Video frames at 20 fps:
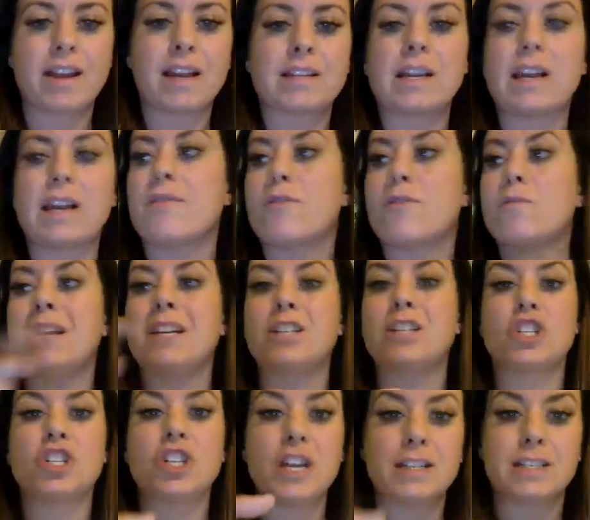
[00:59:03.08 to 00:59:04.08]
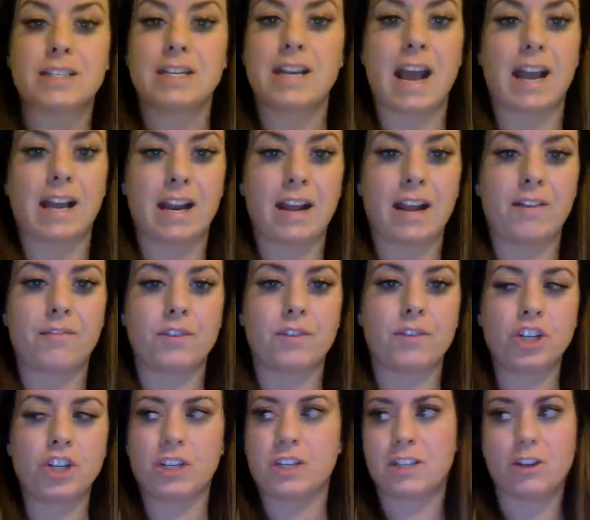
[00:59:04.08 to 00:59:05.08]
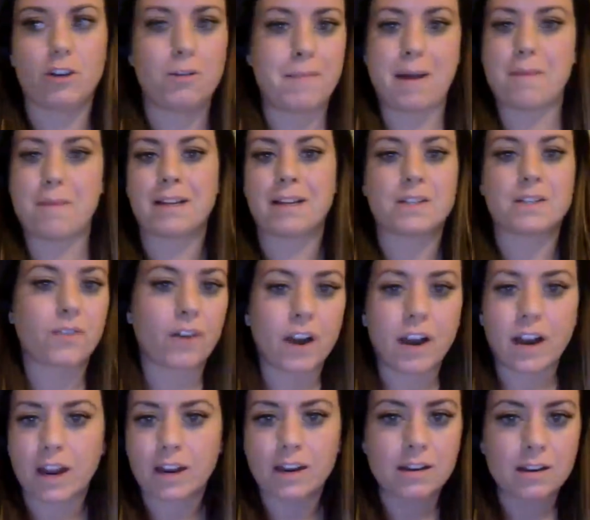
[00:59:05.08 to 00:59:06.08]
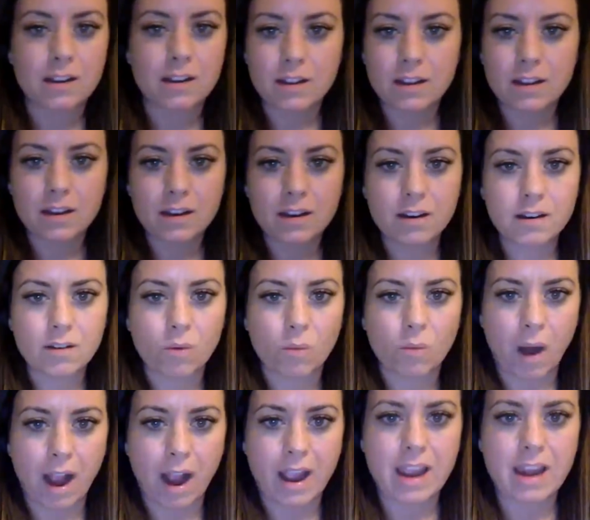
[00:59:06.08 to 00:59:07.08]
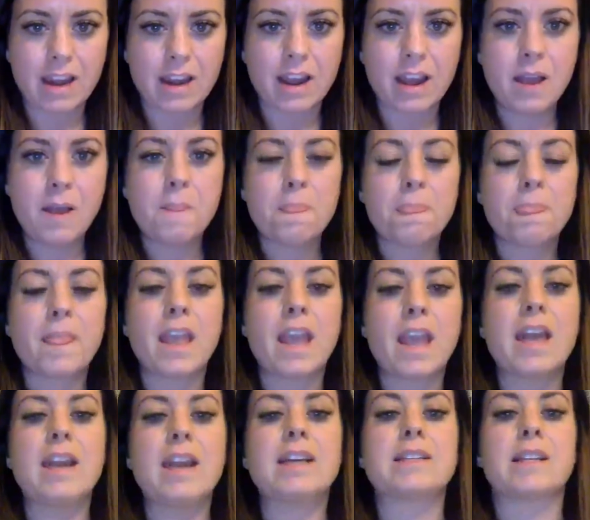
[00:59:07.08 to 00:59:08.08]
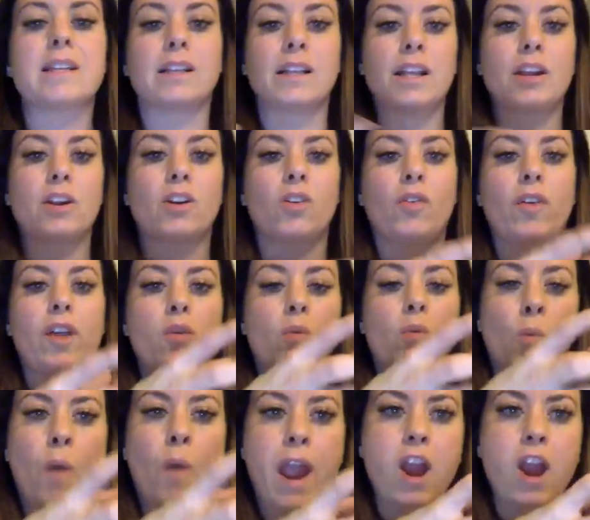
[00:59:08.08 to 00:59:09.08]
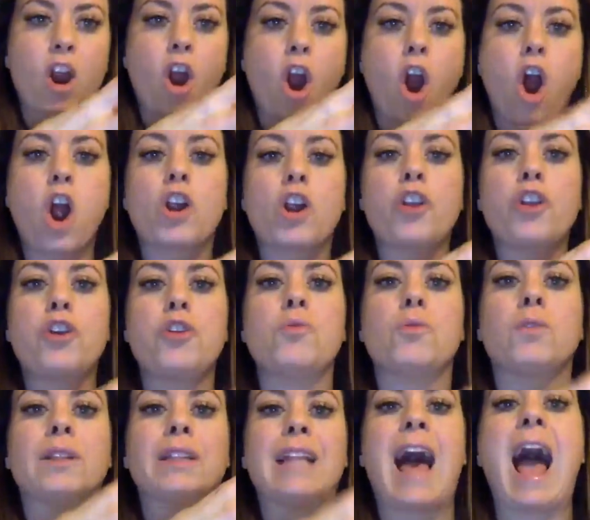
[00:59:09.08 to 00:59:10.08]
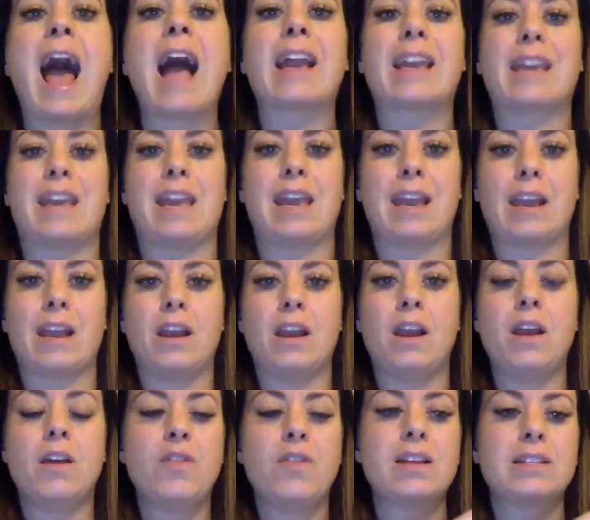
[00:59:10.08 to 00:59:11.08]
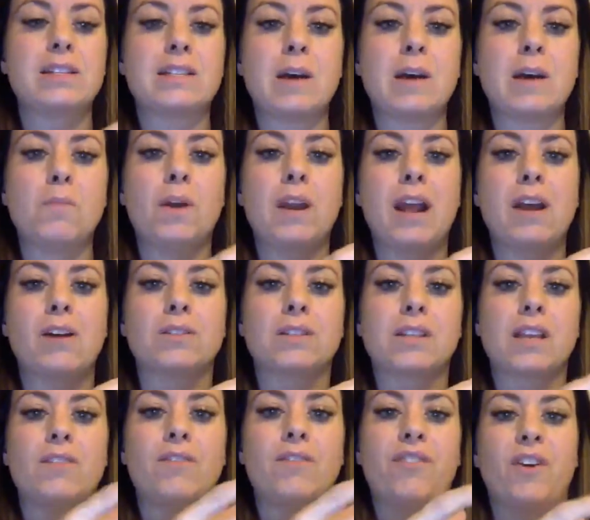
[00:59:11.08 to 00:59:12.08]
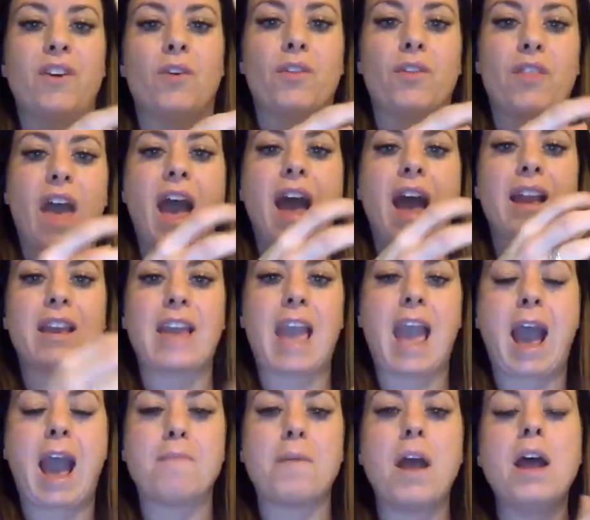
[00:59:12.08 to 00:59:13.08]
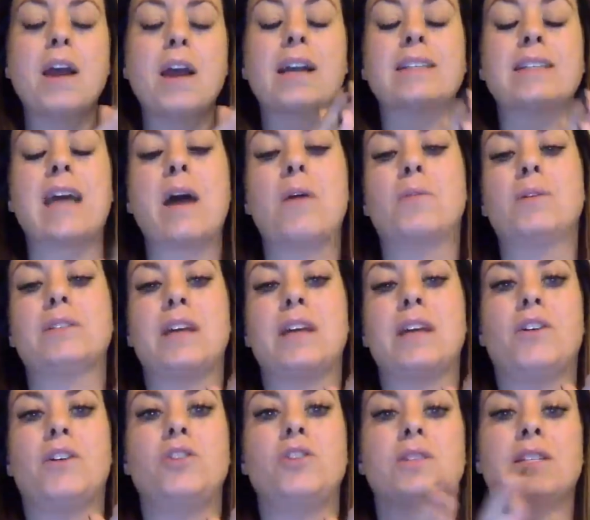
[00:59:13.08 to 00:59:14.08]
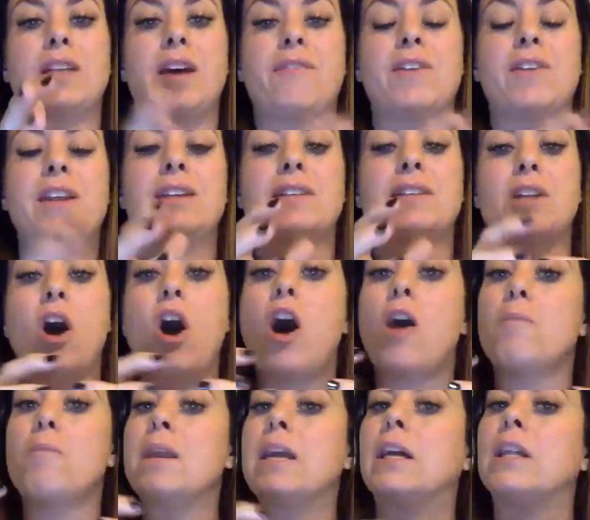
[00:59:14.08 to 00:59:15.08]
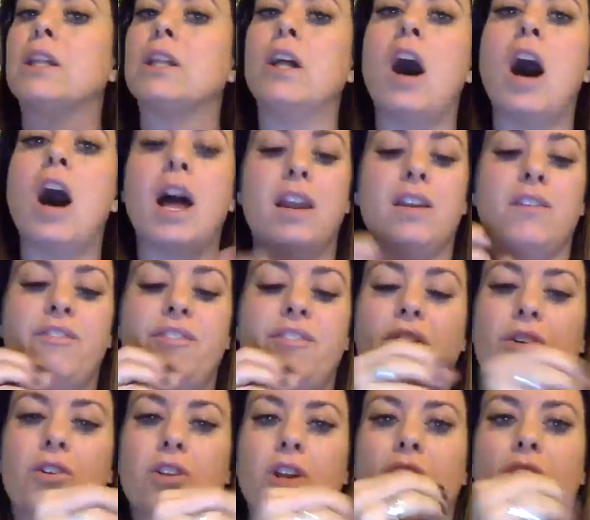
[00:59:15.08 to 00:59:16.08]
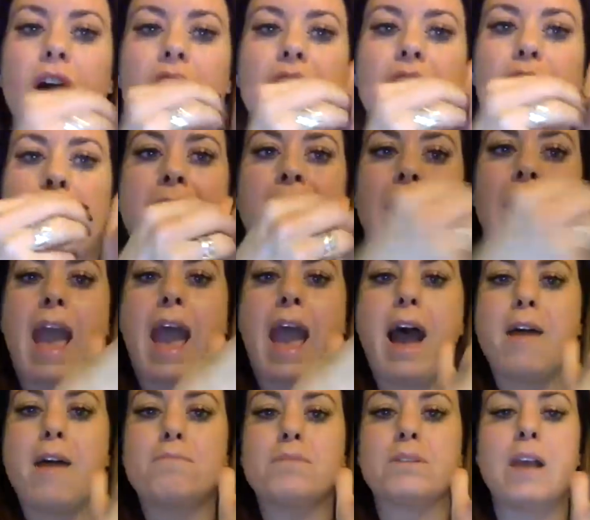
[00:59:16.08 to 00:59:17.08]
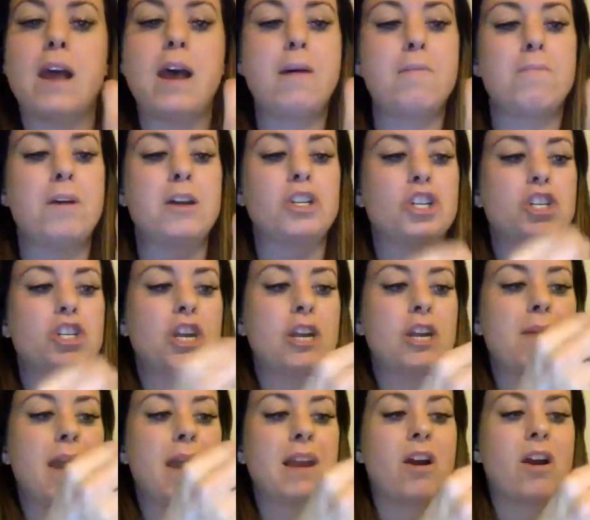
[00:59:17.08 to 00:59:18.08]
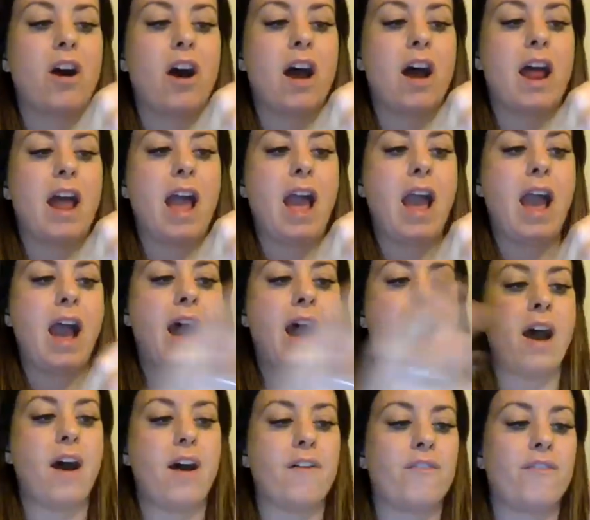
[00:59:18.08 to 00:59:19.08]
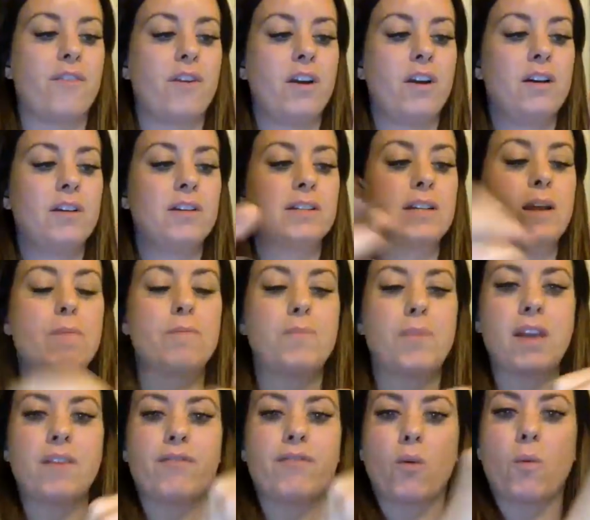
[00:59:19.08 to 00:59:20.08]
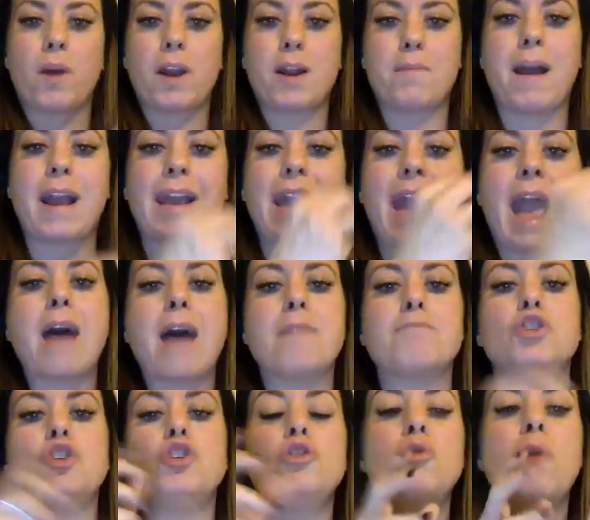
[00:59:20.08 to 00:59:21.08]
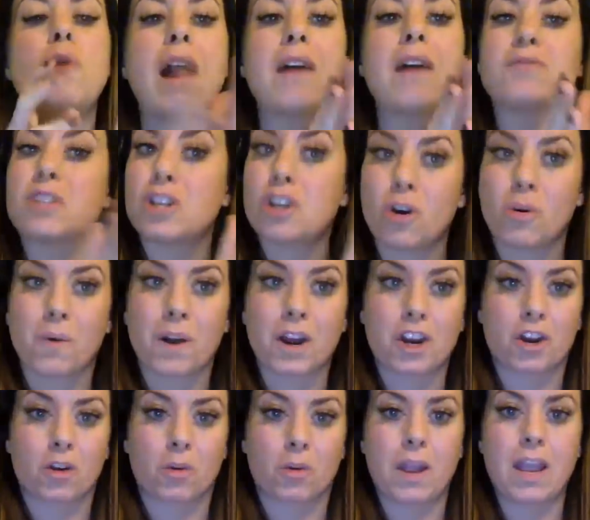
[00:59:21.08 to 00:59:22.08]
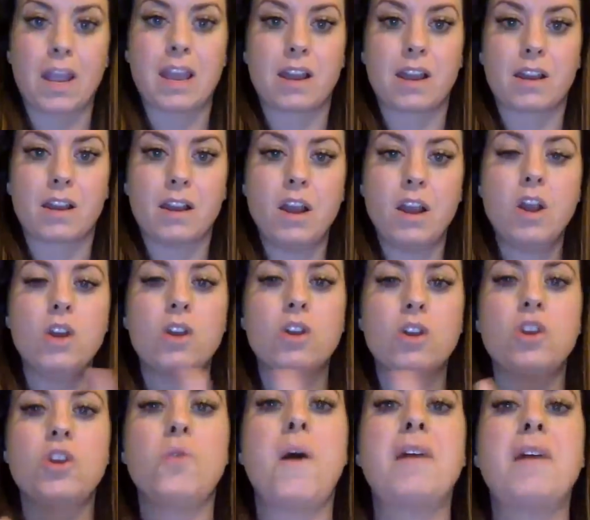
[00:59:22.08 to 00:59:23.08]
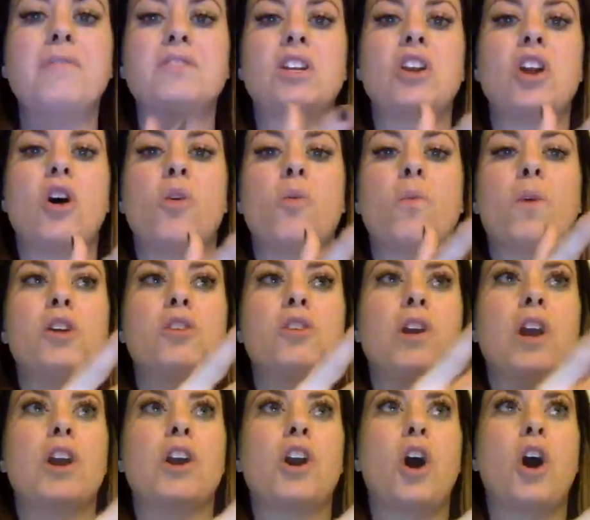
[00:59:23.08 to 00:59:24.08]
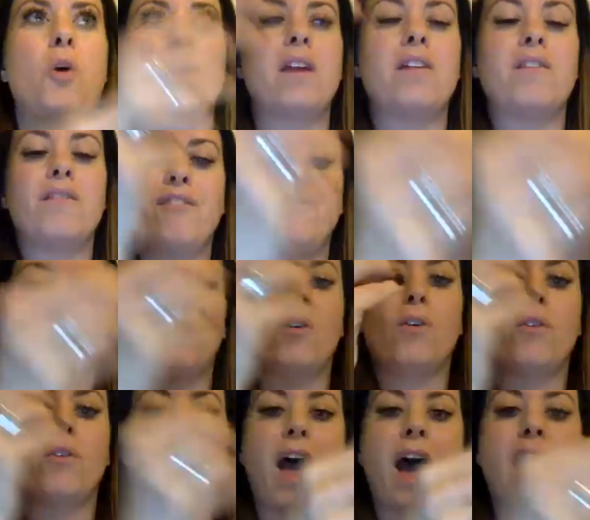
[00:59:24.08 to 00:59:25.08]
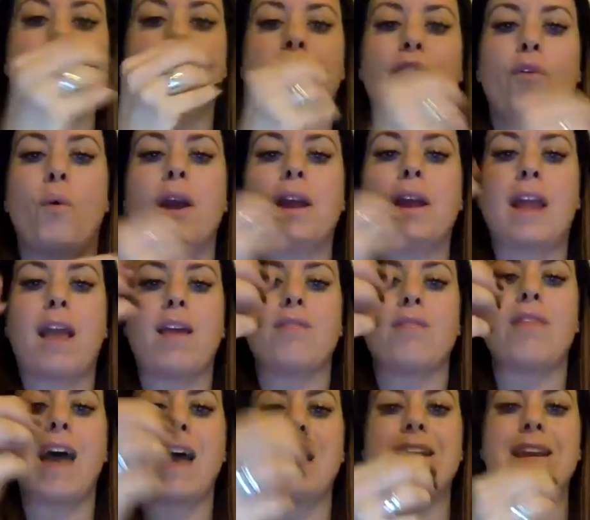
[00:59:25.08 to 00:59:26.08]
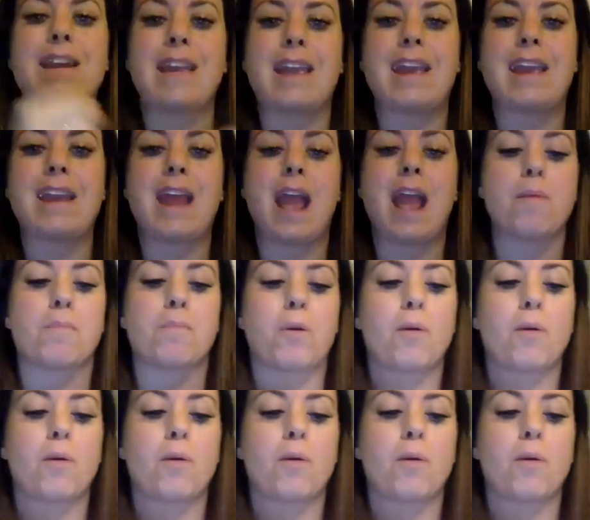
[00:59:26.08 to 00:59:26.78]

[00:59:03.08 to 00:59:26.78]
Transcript: doesn't even mean she's negative. She's still my best friend, right? It is literally where are you lacking that someone else can fill that gap. Because I will tell you, Stephanie's taught me a lot and filled a lot of my gaps, but she may not have something for one of my gaps. You have to know where you're weak. You have to know where you can go and fill that void and that need and